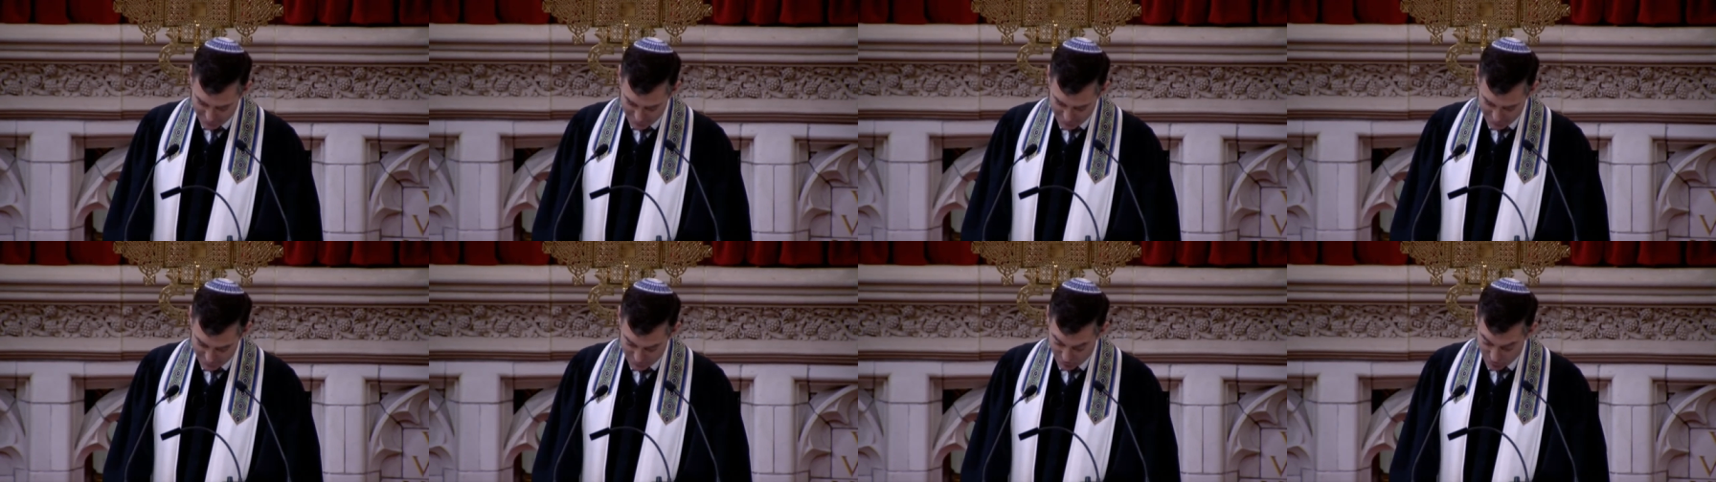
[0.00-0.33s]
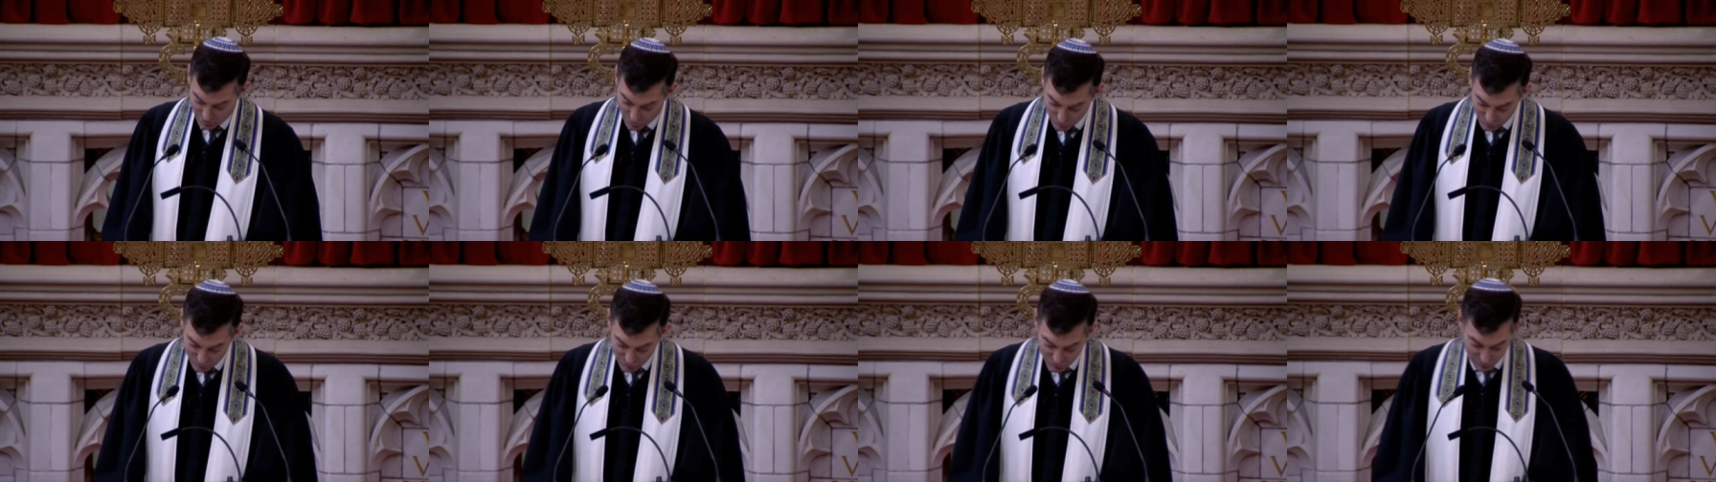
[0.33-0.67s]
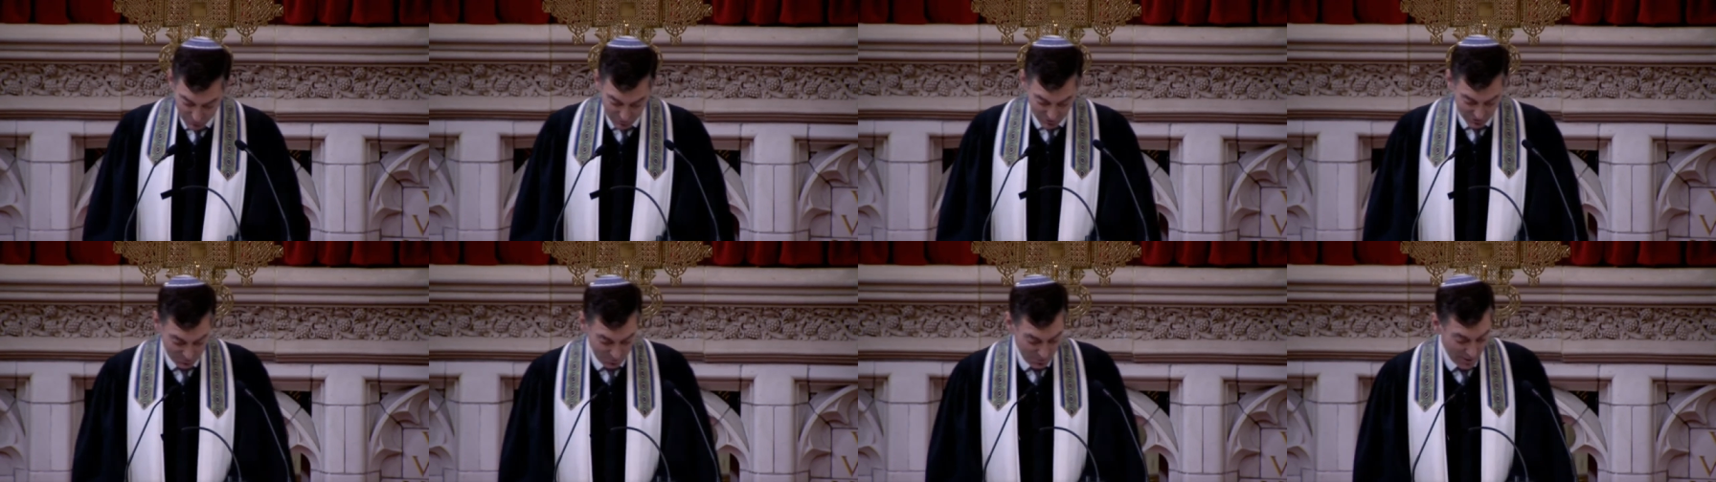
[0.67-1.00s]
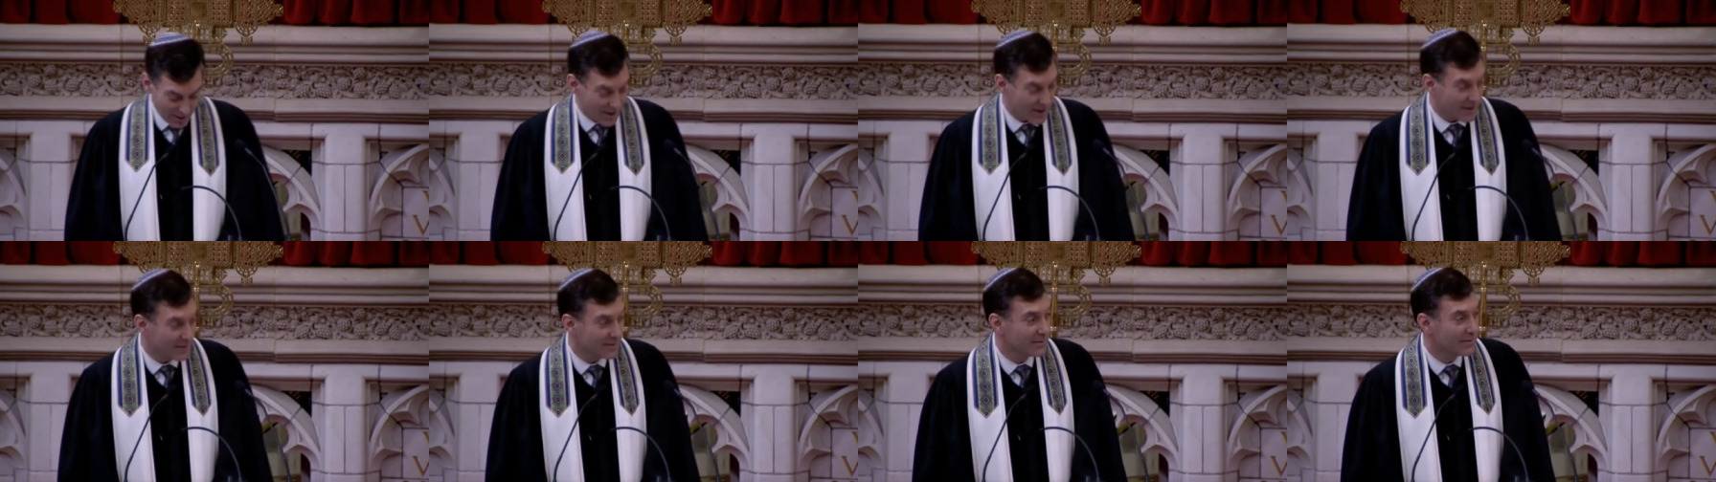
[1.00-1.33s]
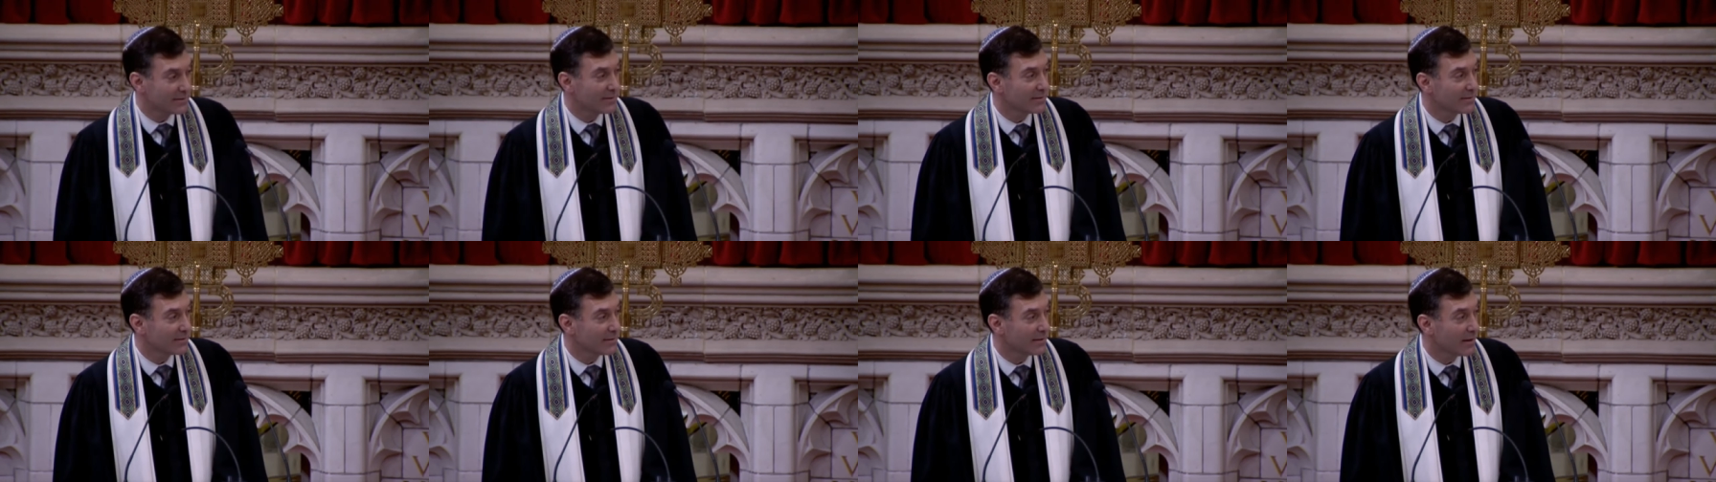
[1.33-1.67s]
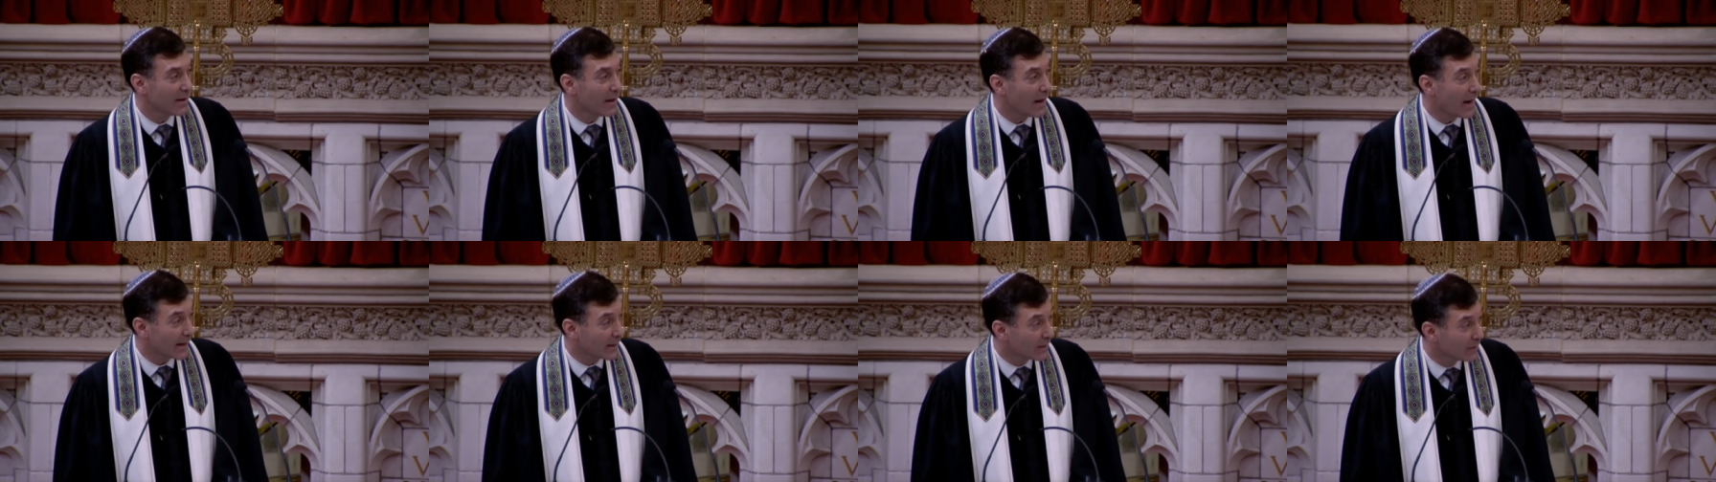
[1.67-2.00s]
To those who respond,
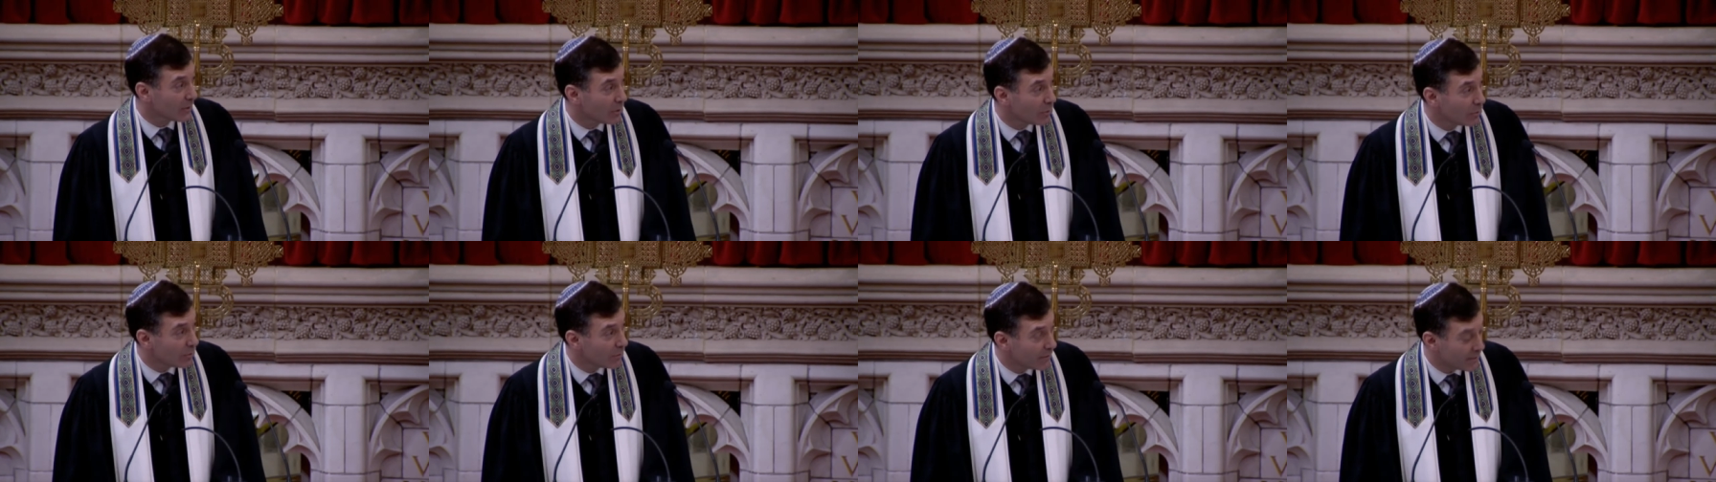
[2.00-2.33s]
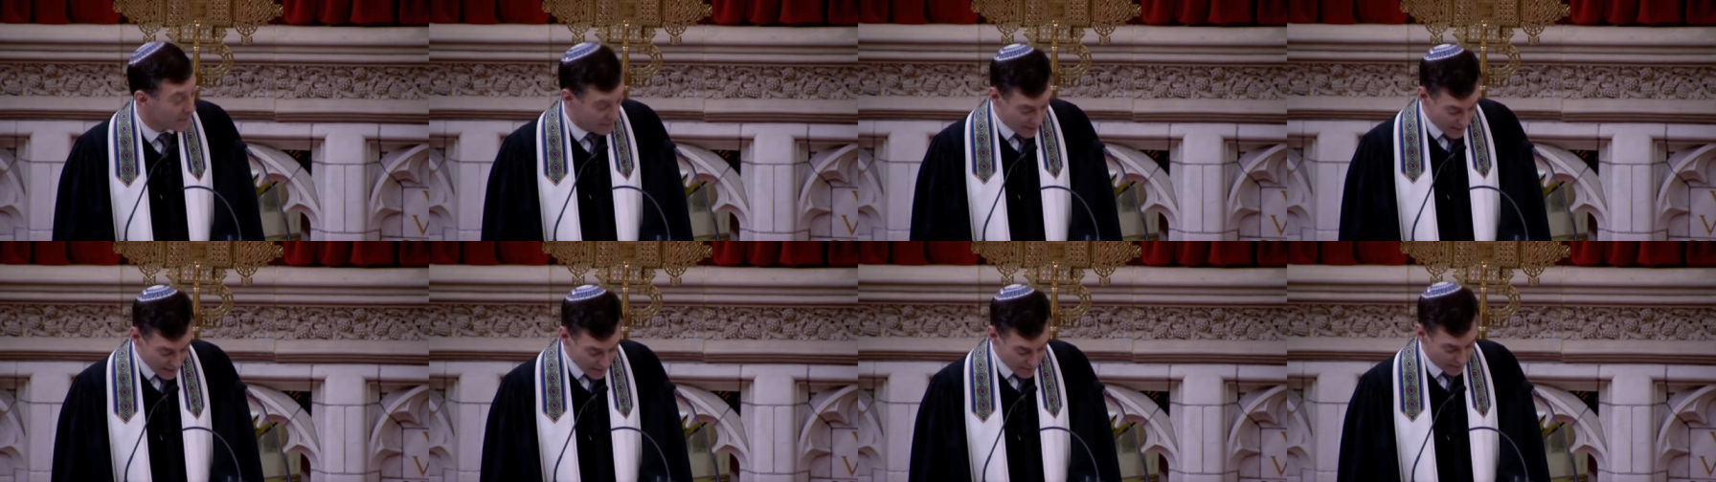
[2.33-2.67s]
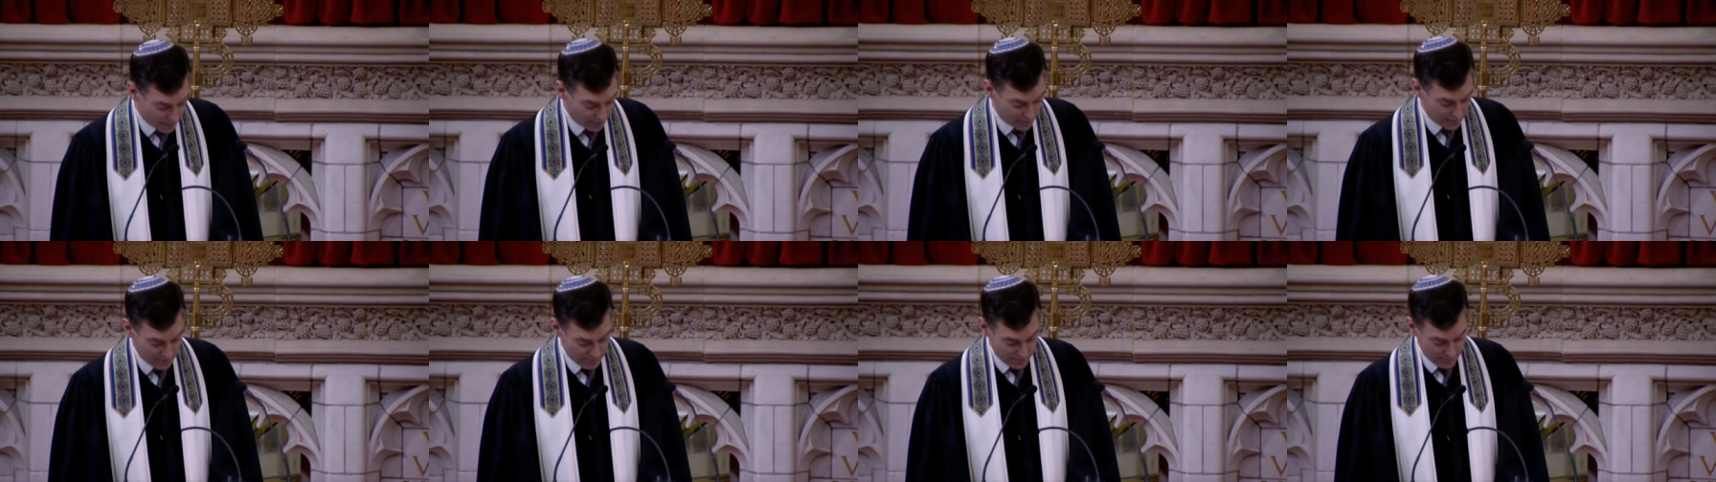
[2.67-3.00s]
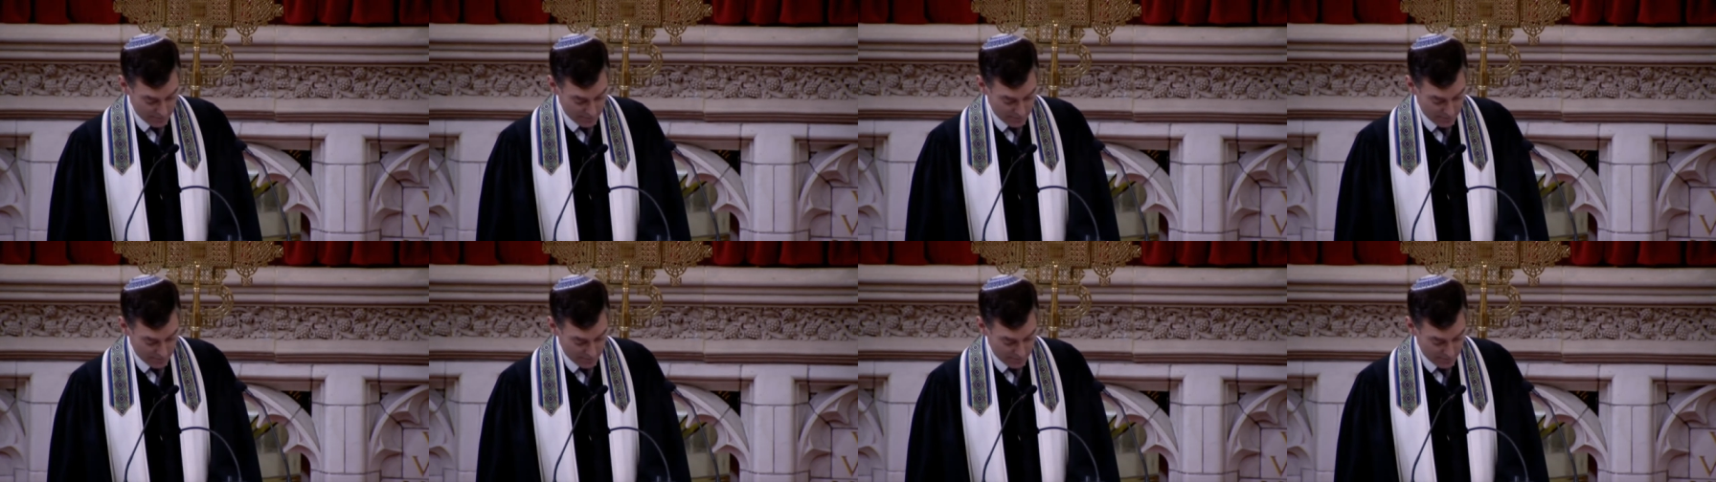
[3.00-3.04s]
I clothed the naked,